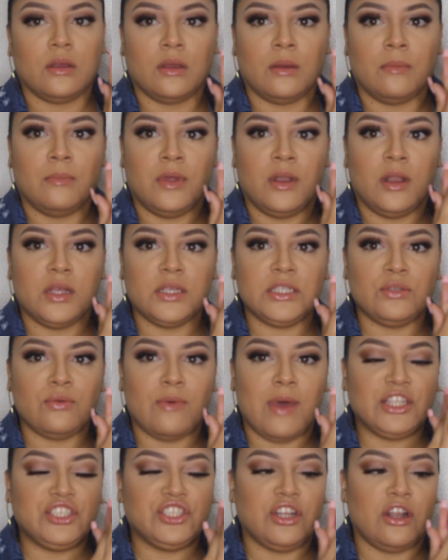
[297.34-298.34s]
I'm gonna
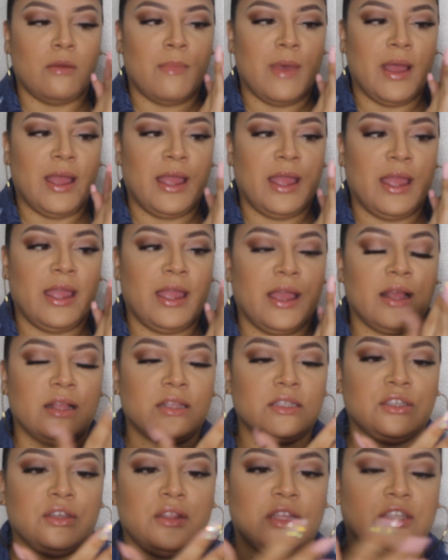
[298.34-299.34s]
swatch it on my
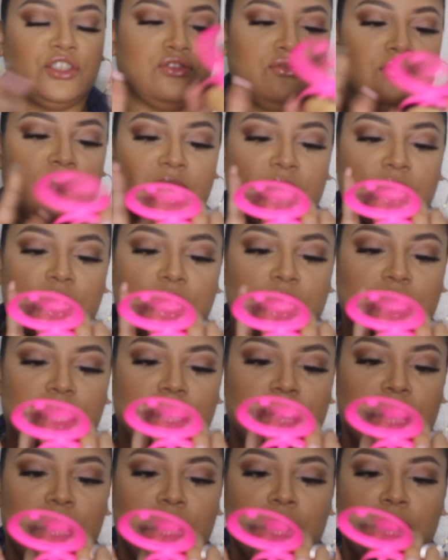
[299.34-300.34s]
hand so that you can
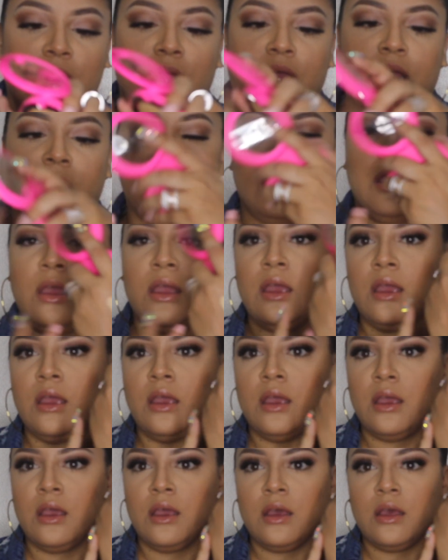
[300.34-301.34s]
see
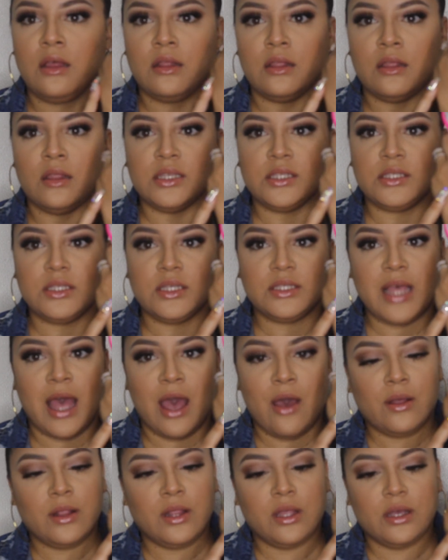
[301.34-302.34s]
This is
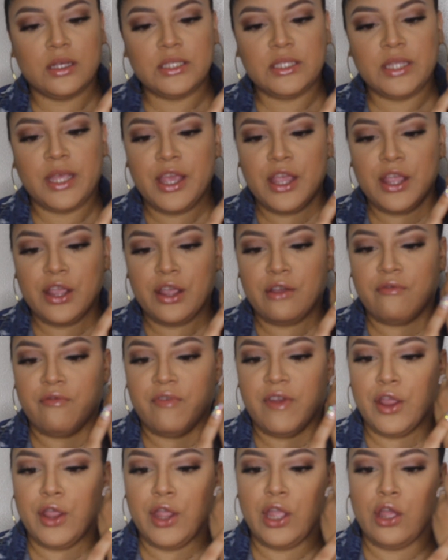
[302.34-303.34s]
how it looks here.
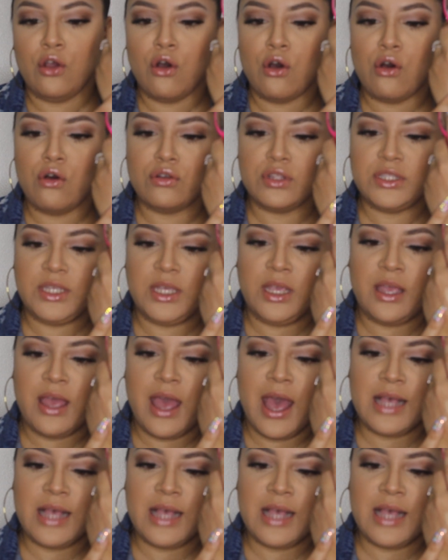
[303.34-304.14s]
Very goldy. It